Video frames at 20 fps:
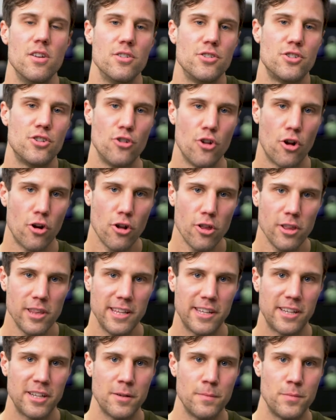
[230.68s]
So not only
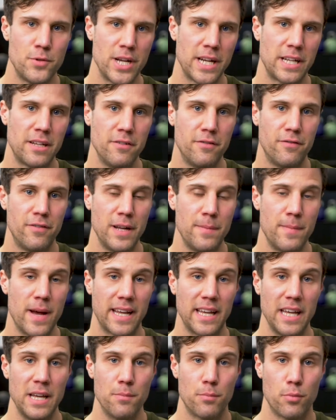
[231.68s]
can objective
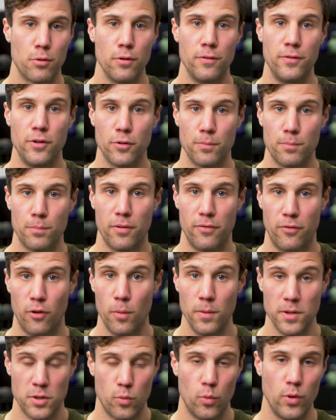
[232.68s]
feedback improve your
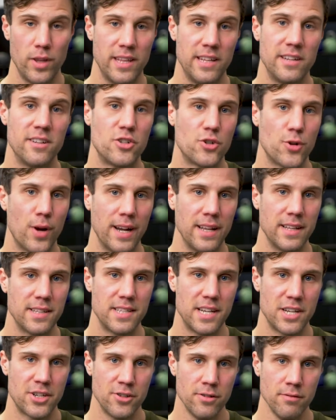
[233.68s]
performance within a training
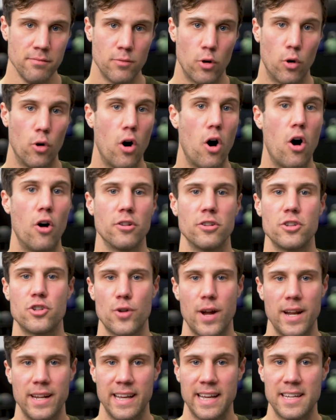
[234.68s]
session or on a
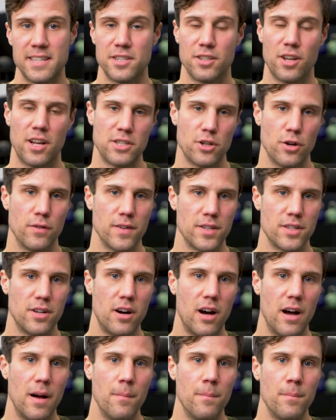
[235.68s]
training exercise over
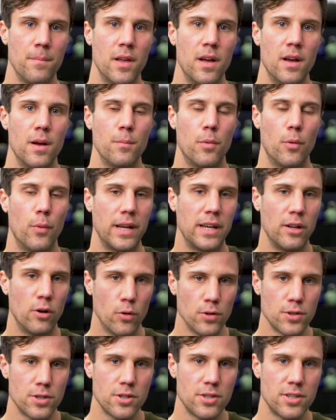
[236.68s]
time, but we can
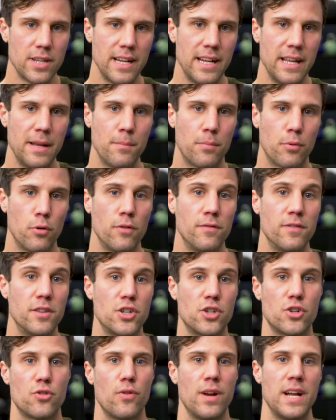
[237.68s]
also see it improve the
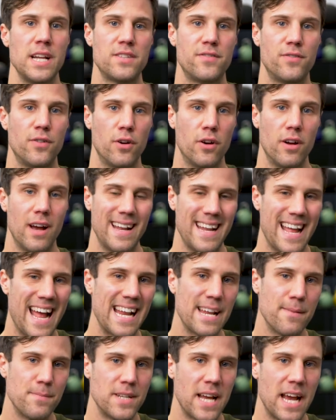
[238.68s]
transfer and
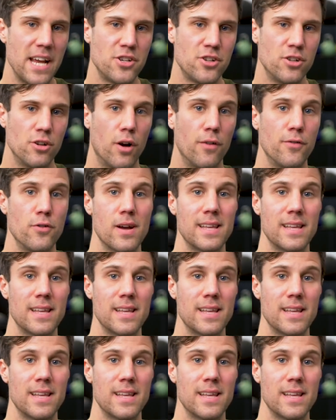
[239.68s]
adaptation of your